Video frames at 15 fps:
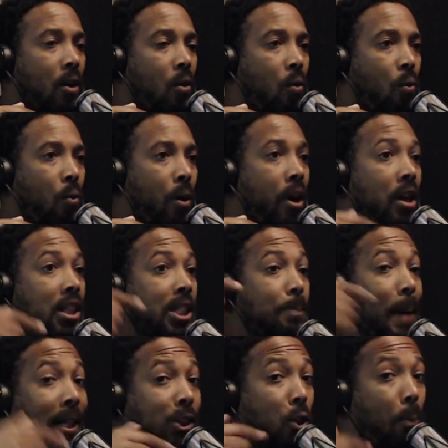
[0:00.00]
we're
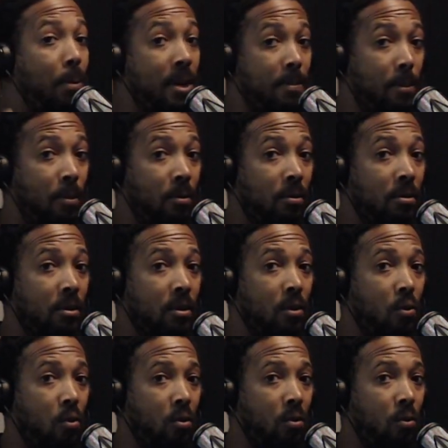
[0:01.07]
special people.
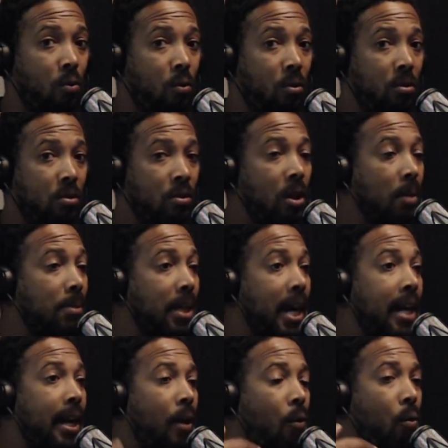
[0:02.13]
You know what I'm
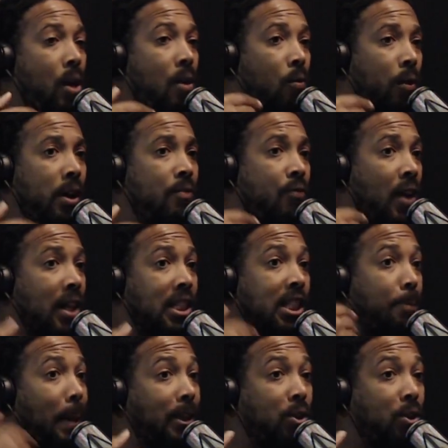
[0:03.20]
saying? And we've done special